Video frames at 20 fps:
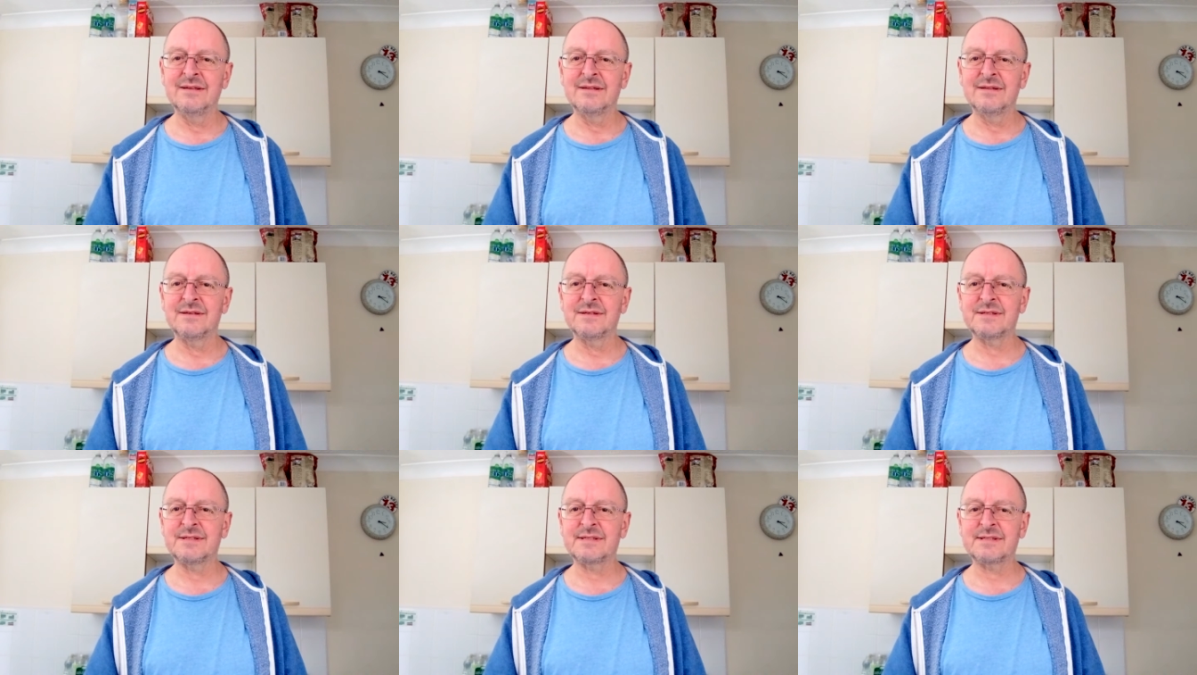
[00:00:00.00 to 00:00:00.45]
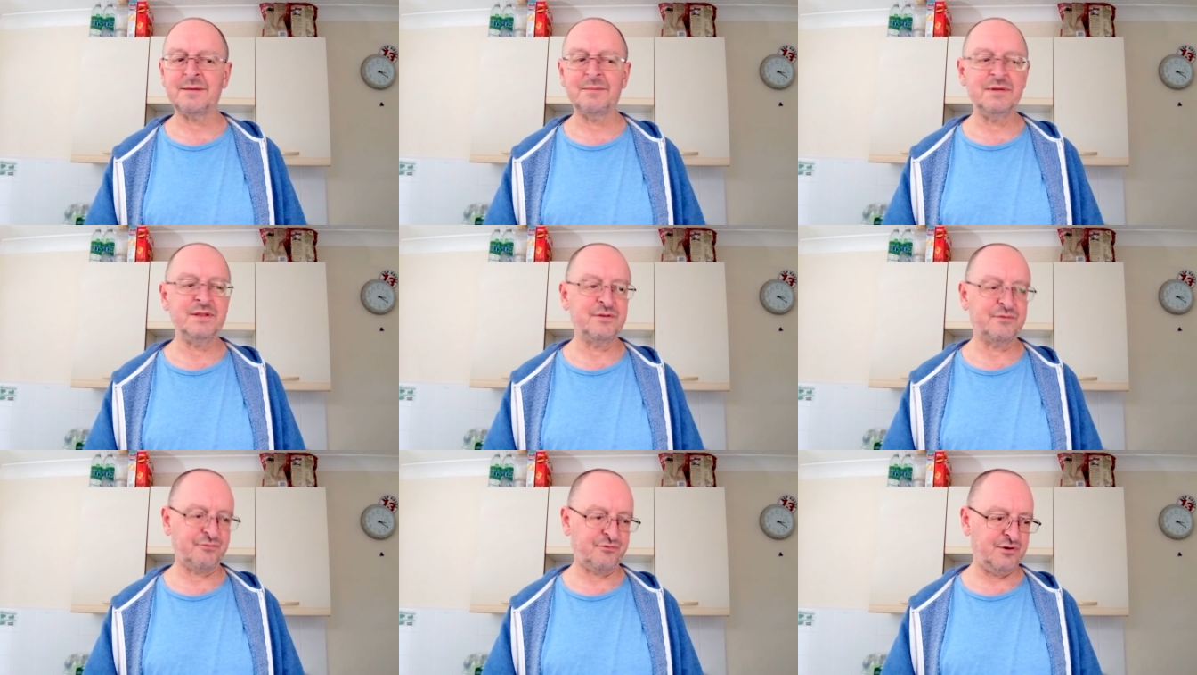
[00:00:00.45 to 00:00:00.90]
there's some
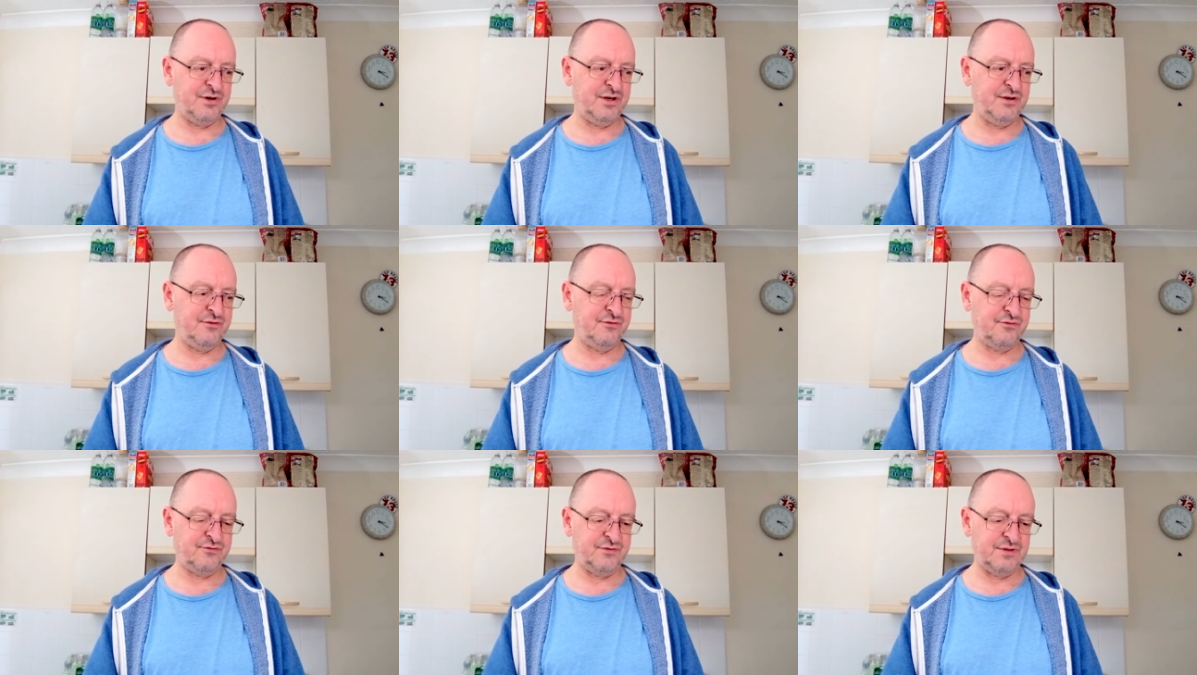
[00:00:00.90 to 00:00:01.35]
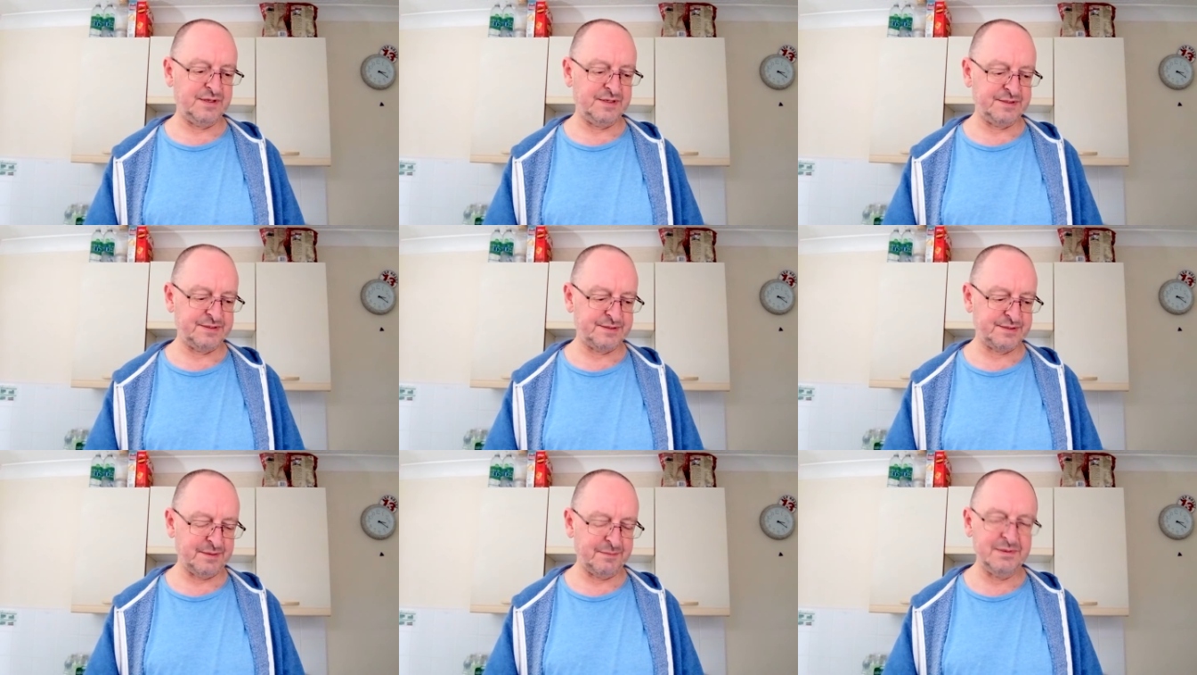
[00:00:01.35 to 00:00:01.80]
in the fridge,
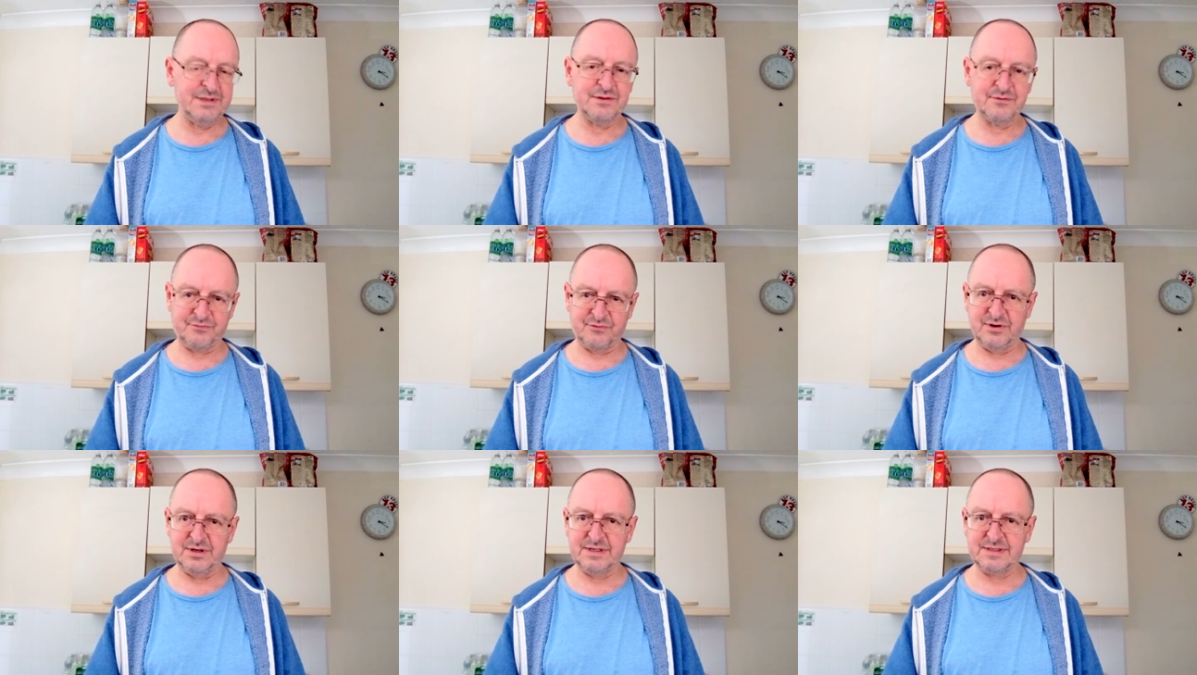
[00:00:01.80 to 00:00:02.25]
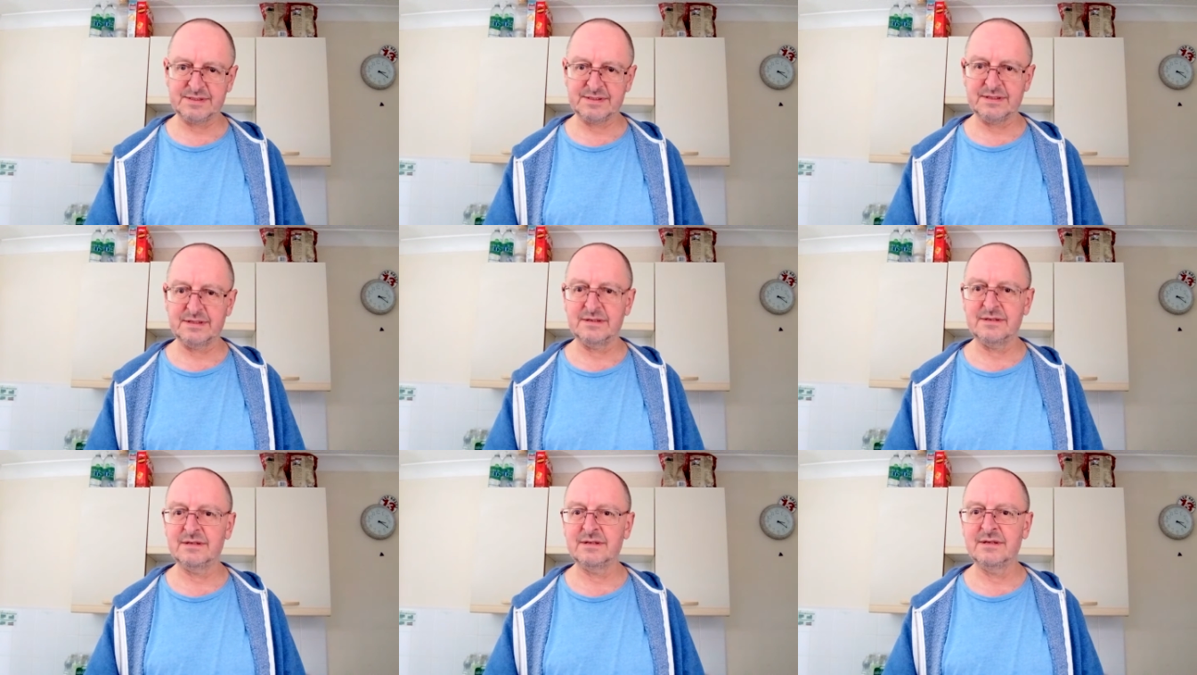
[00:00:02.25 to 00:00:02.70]
there's some in the
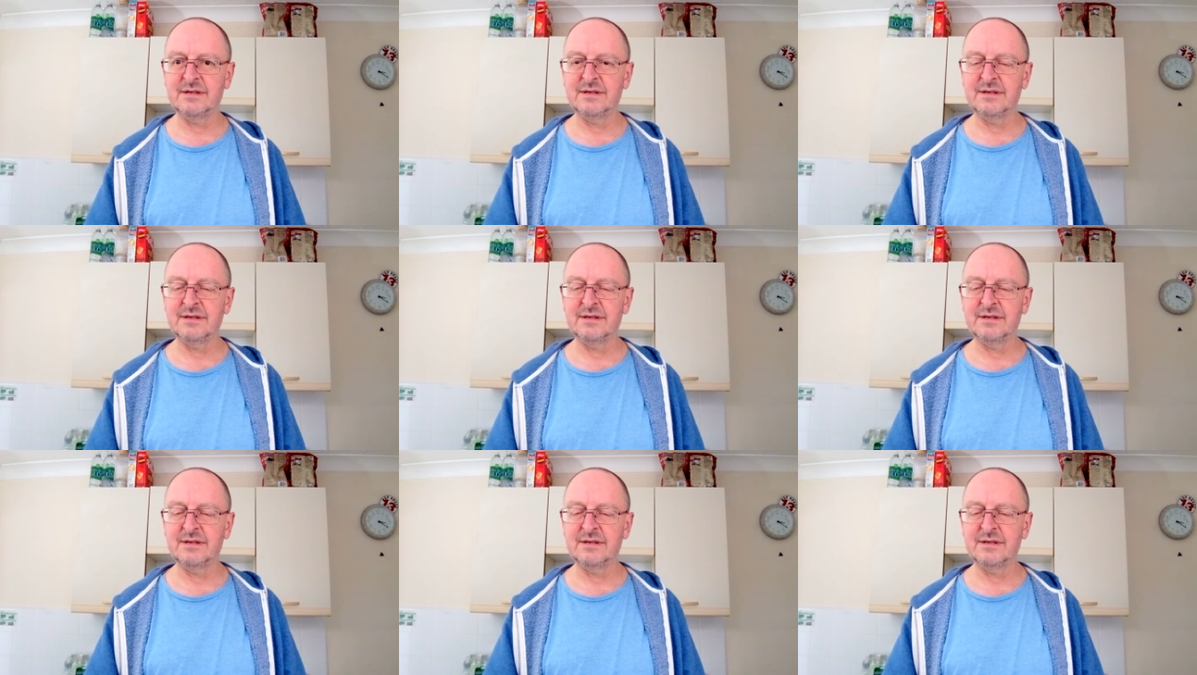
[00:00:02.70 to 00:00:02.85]
freezer,